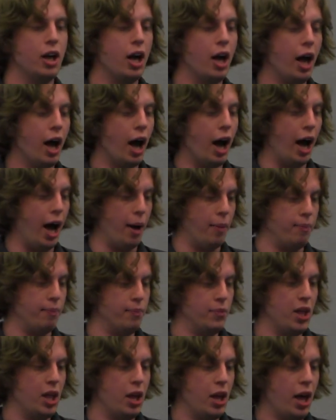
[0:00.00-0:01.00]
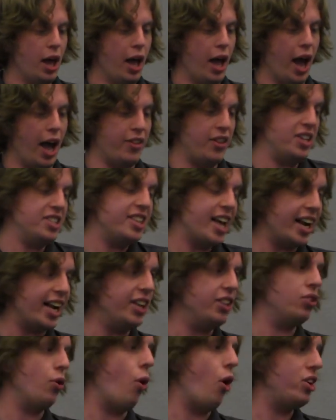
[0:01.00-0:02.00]
Um, and then
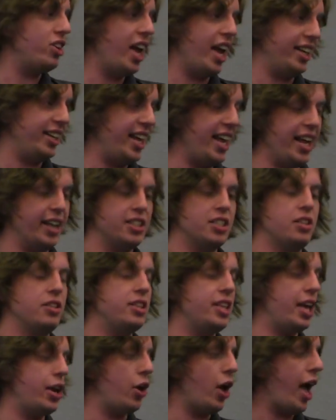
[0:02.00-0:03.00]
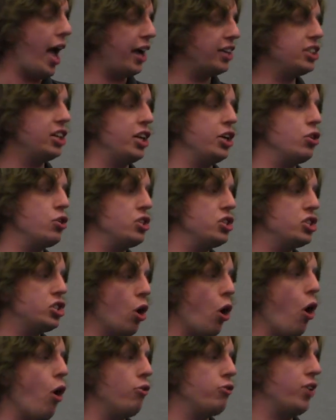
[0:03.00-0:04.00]
second, there are techniques that actually could
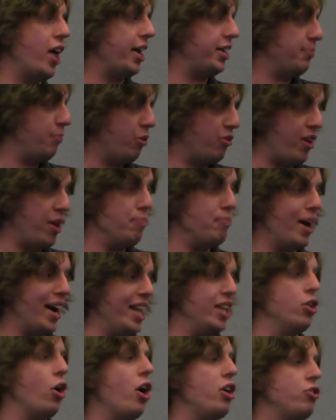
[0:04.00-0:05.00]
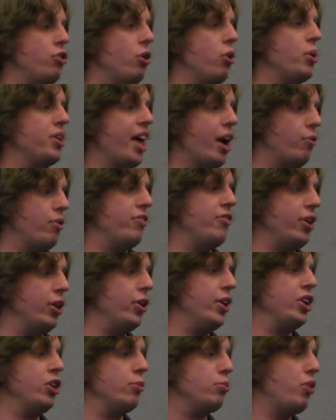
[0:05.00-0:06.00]
solve, like prevent money laundering without
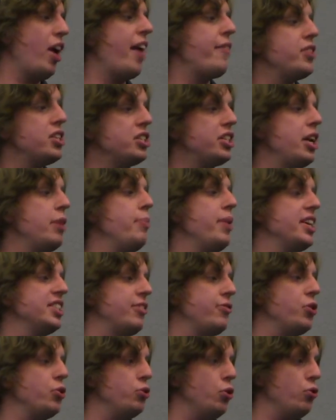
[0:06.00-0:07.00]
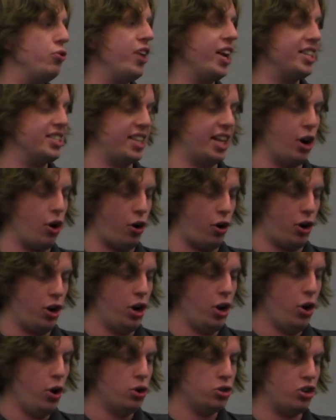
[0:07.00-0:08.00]
revealing your privacy. Because if you do things that are
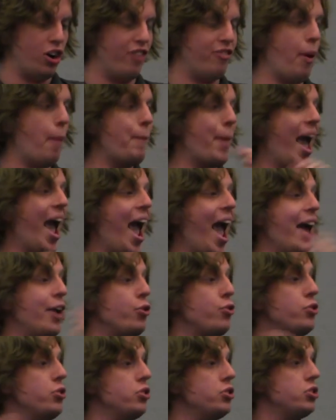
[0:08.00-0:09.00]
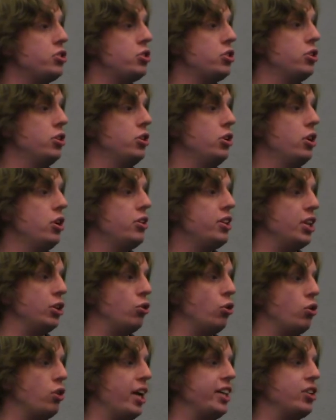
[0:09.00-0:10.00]
sort of patterns that
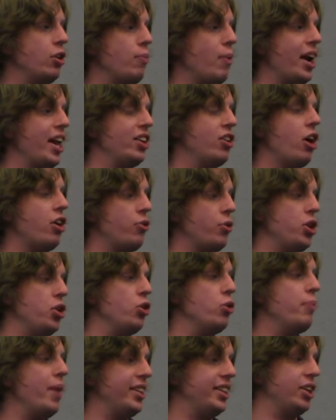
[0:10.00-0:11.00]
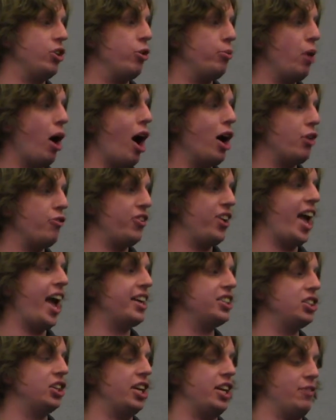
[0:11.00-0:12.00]
look like they're money laundering, you can make the cryptography
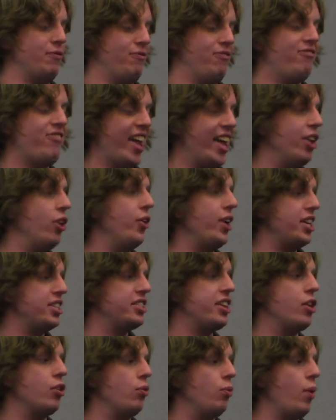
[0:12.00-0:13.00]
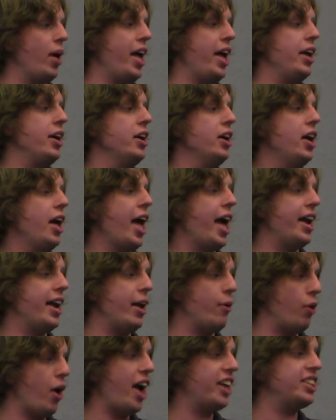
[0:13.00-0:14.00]
actually fail in a subtle way. And it
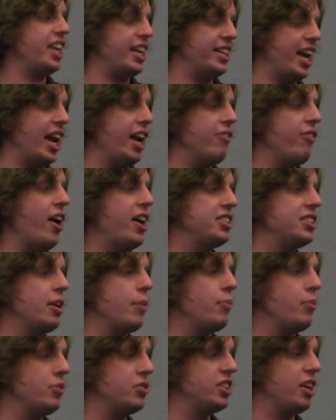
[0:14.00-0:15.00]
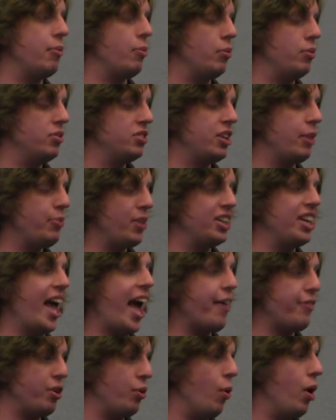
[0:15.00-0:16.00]
will actually identify some, some, something to
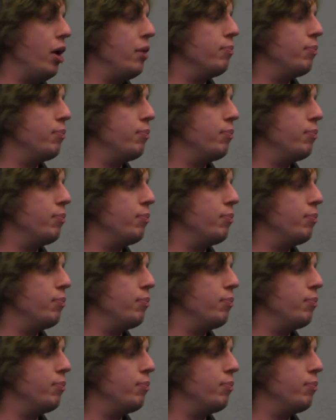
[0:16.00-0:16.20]
everyone.